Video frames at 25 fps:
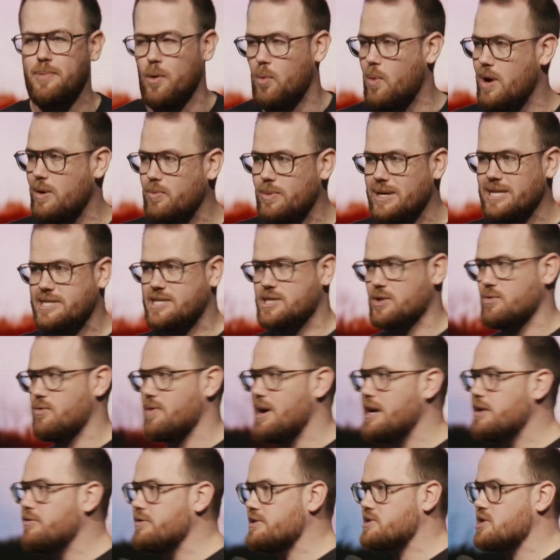But when we
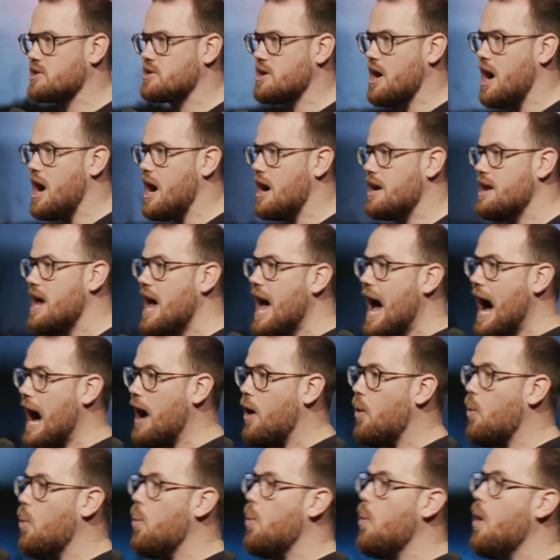surrender it to God,
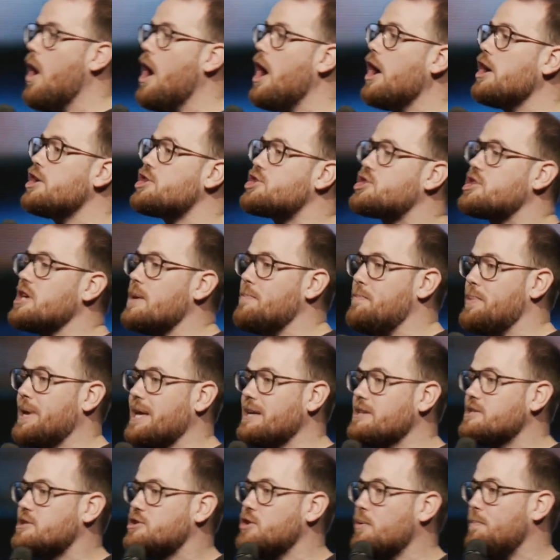our worship
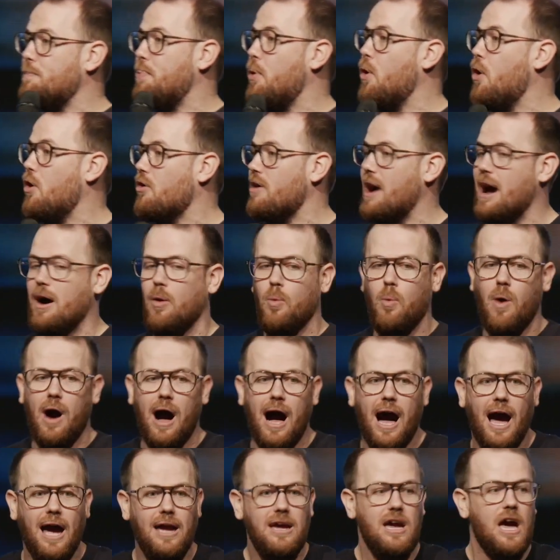begins to pour out.
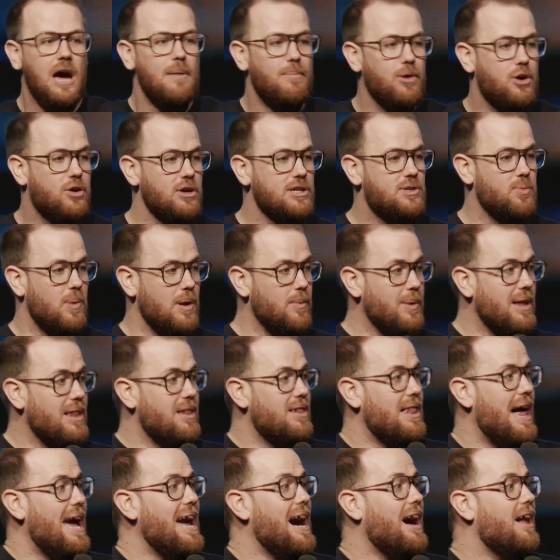Why? Because when we
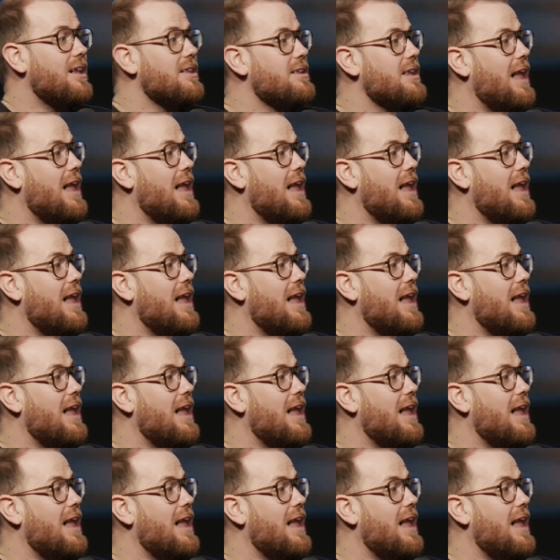lay our